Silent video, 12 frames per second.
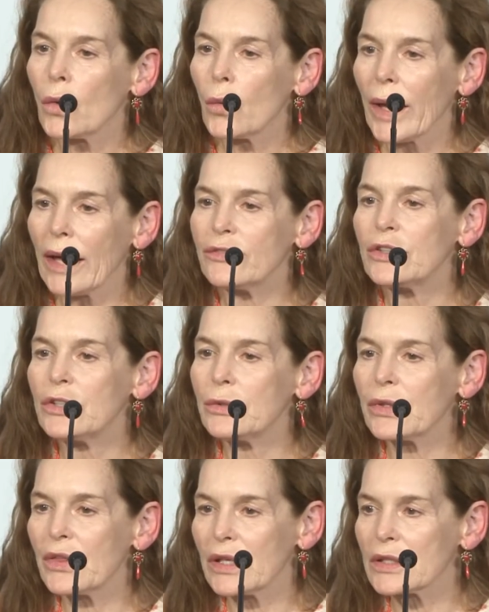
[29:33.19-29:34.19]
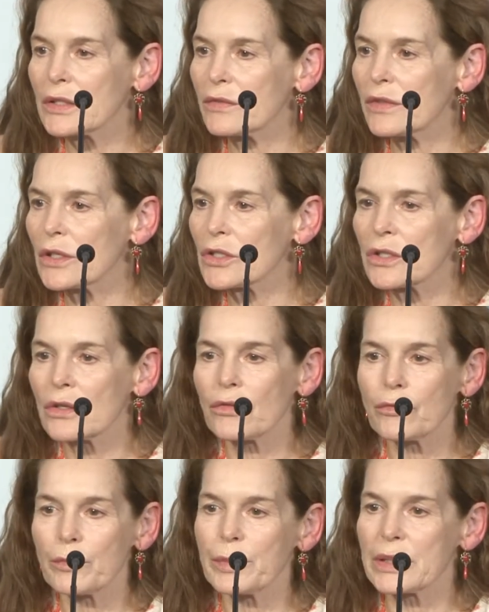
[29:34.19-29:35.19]
we have to do a theater version of
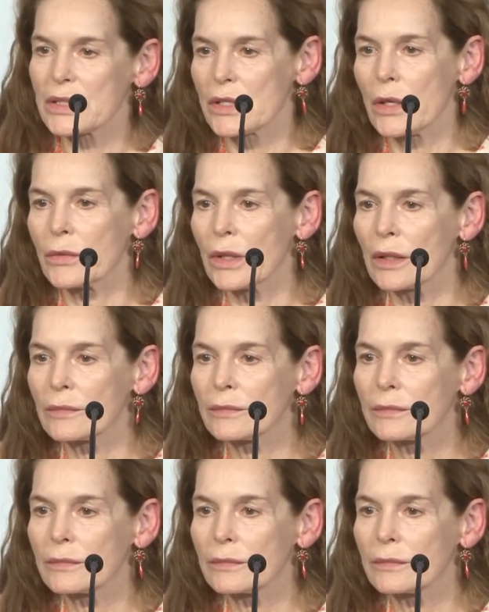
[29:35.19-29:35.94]
Persona.